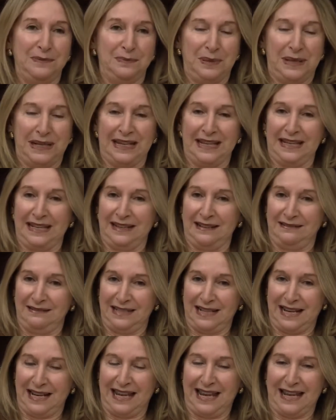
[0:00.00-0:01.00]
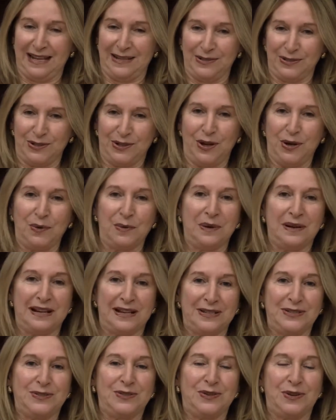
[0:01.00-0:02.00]
beginning decades ago when
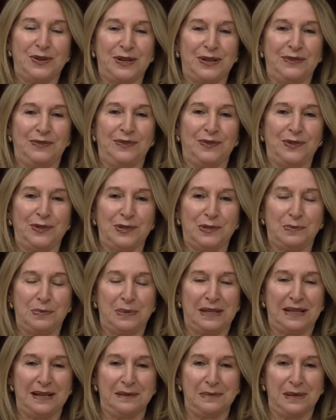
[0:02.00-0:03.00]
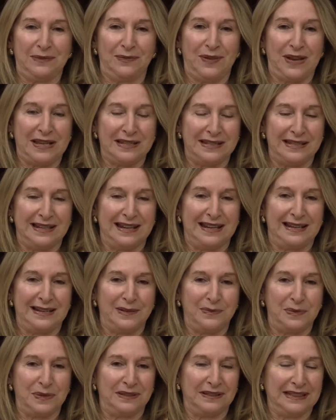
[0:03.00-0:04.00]
I started first becoming
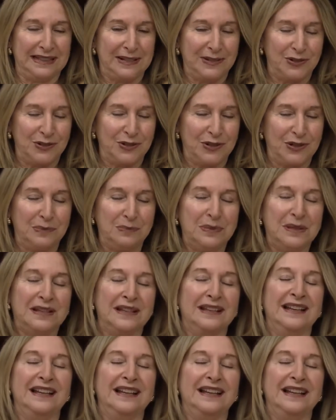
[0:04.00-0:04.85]
fascinated with leadership,